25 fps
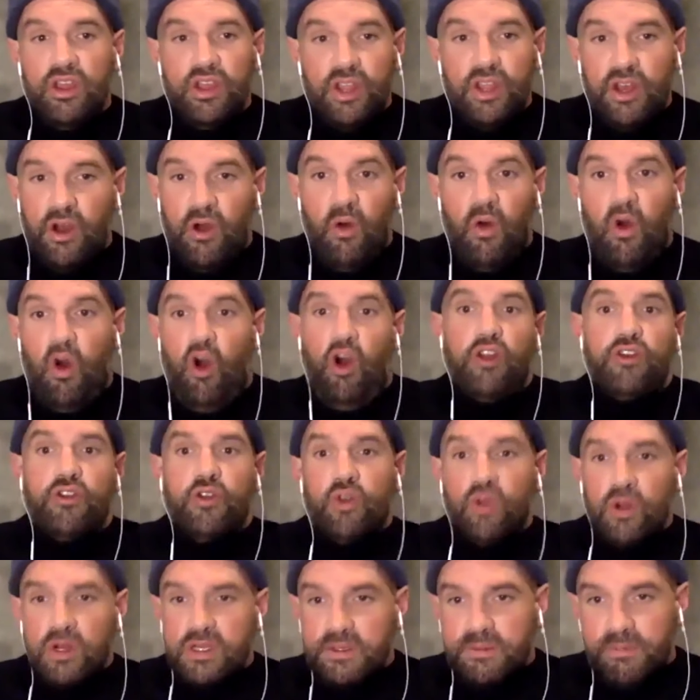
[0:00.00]
You know,
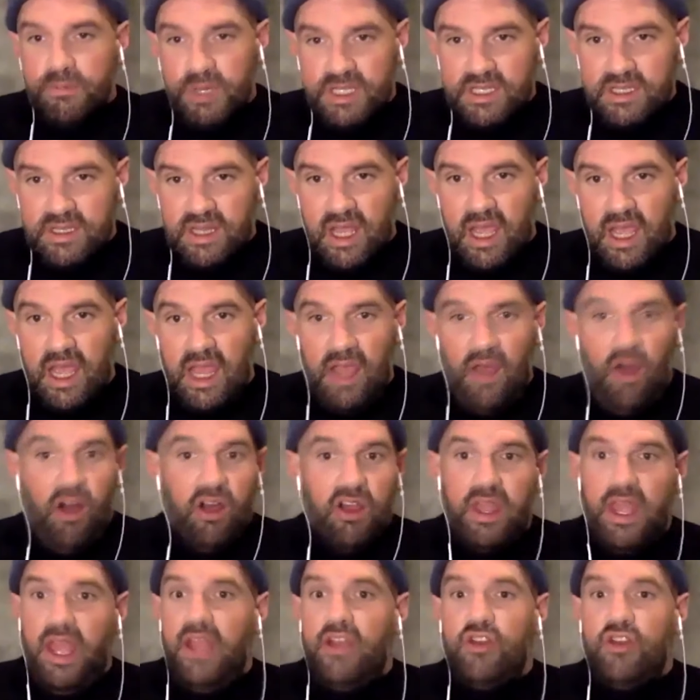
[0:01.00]
on Christmas Day, mm-hmm. I'll mm.